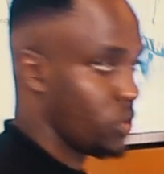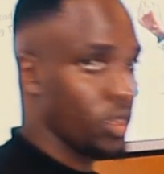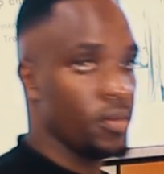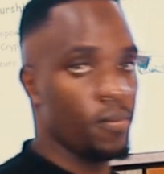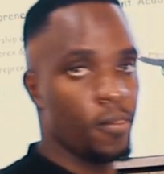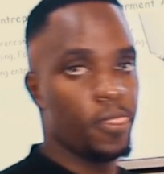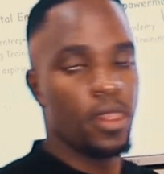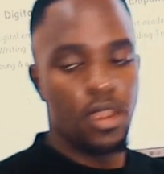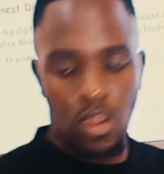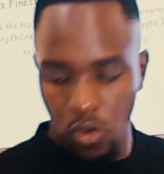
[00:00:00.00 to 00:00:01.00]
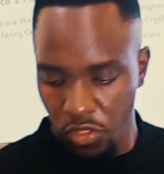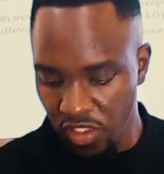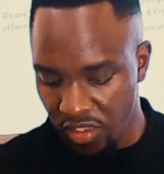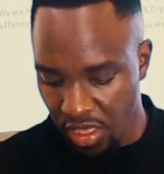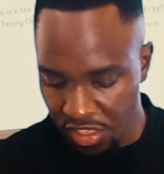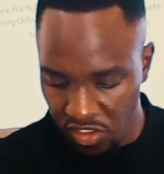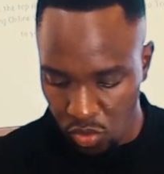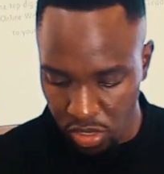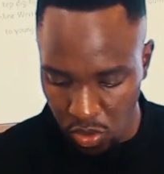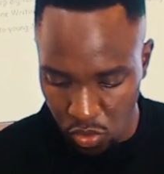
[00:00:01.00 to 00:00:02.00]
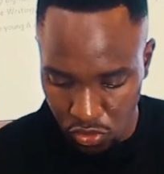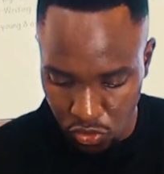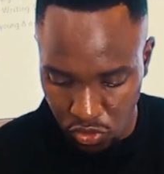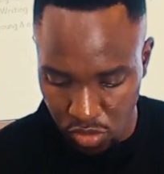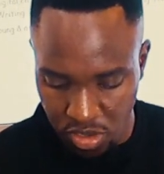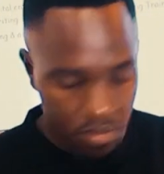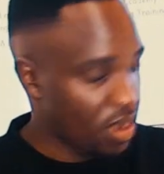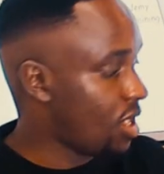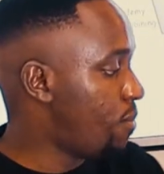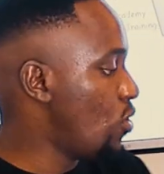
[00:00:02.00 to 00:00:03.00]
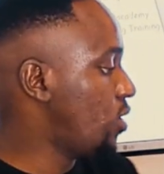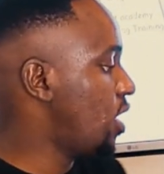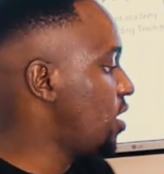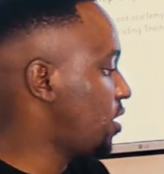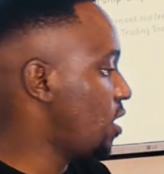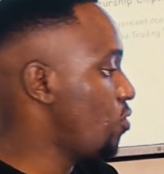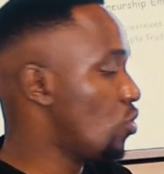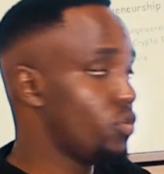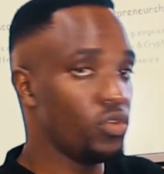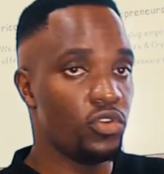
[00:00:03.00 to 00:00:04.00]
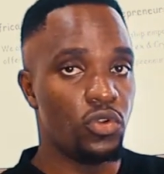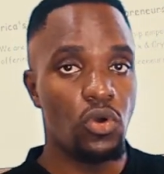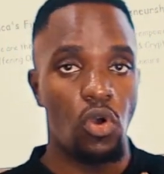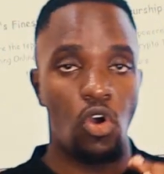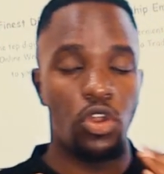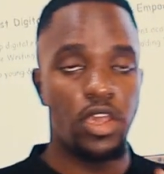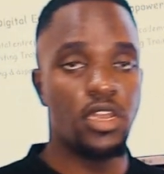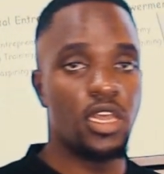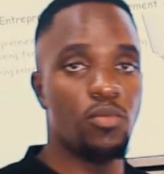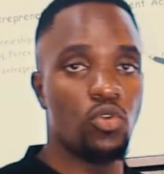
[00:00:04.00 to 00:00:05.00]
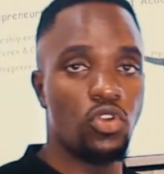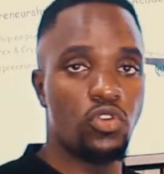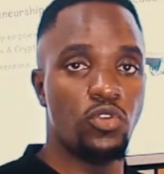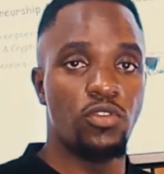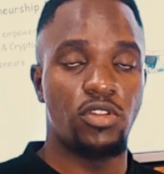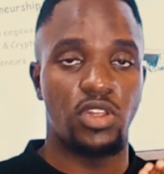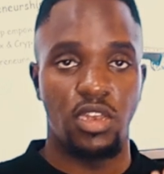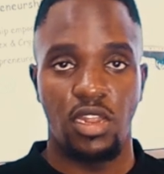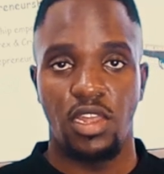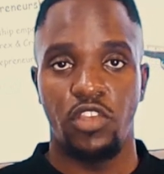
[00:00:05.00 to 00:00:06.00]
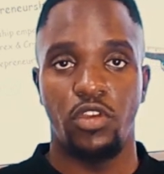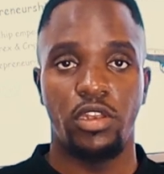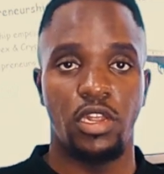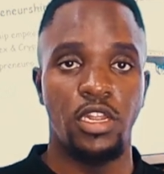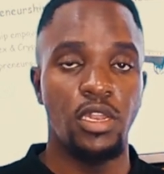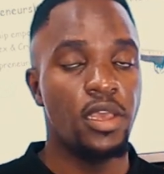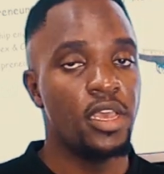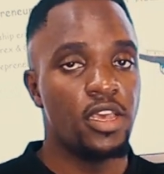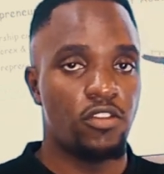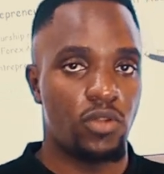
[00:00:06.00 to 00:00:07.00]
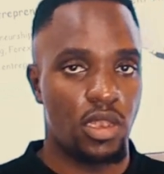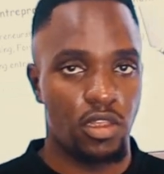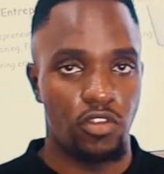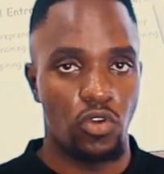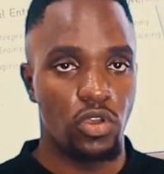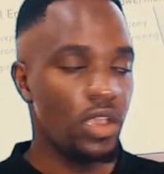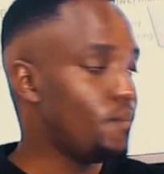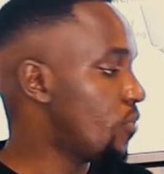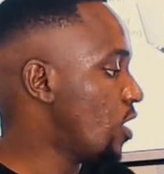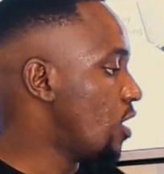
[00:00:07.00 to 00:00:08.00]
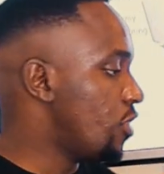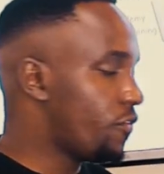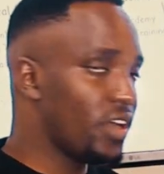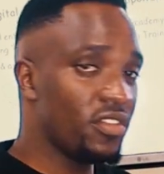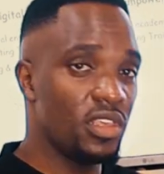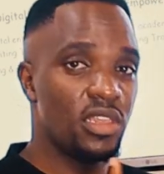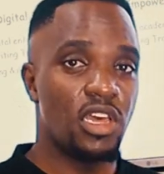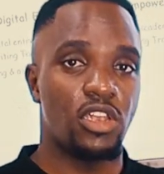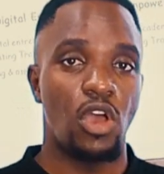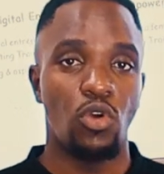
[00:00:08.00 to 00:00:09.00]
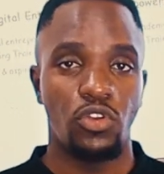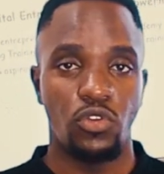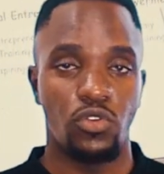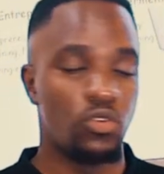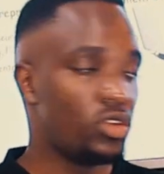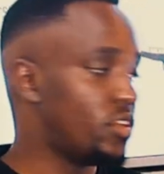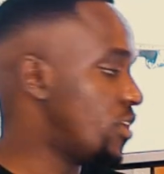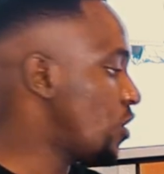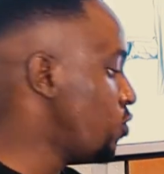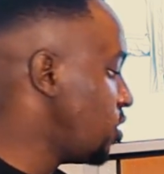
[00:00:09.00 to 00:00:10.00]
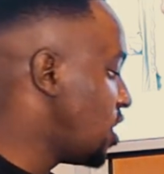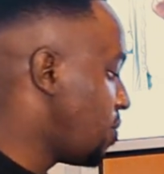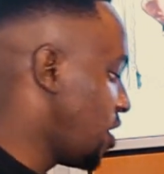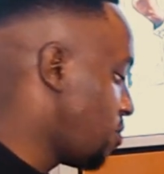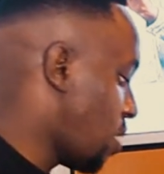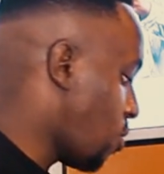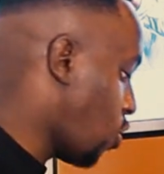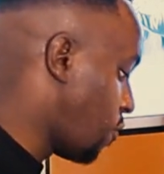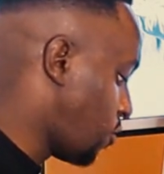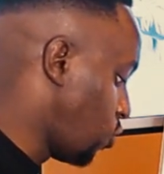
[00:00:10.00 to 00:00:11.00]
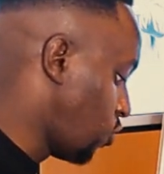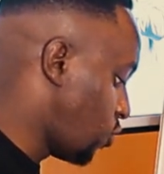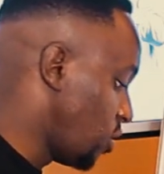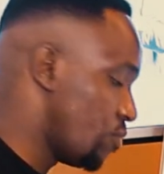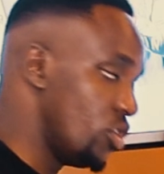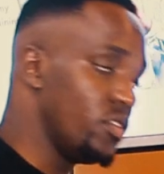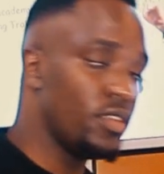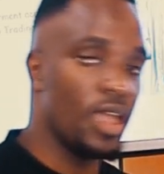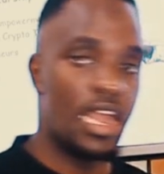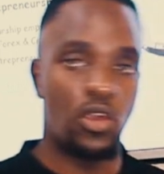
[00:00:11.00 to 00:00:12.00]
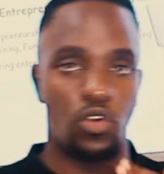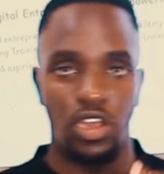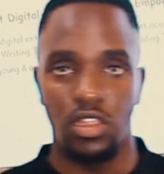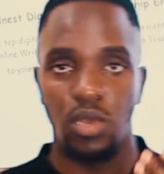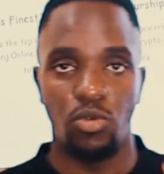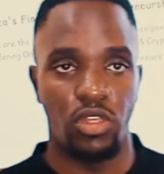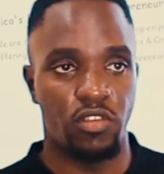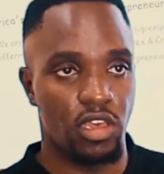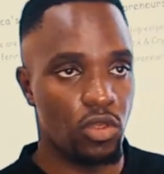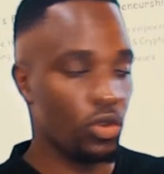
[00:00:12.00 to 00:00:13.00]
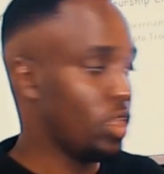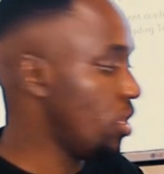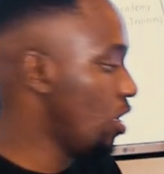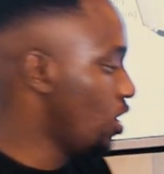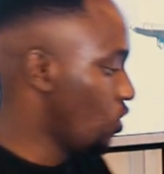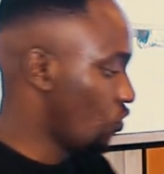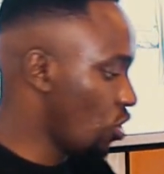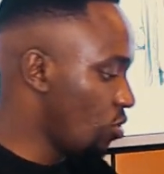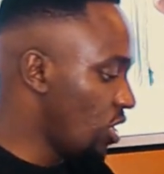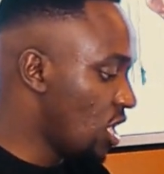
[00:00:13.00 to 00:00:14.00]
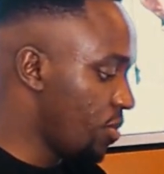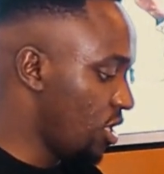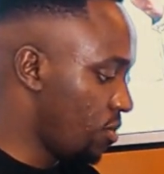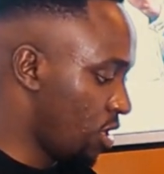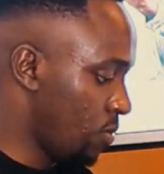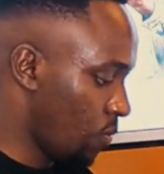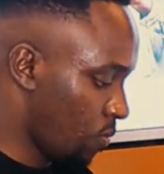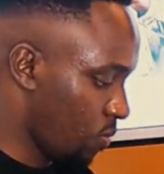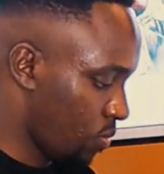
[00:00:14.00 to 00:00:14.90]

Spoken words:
Okay. Now this is what I want you to remember about anytime you want to draw or anytime you want to use trend line as your trading strategy. Okay. The first thing that I want you to note is that you need a minimum of 2 swing points and connect them with each other. Okay. So you need a minimum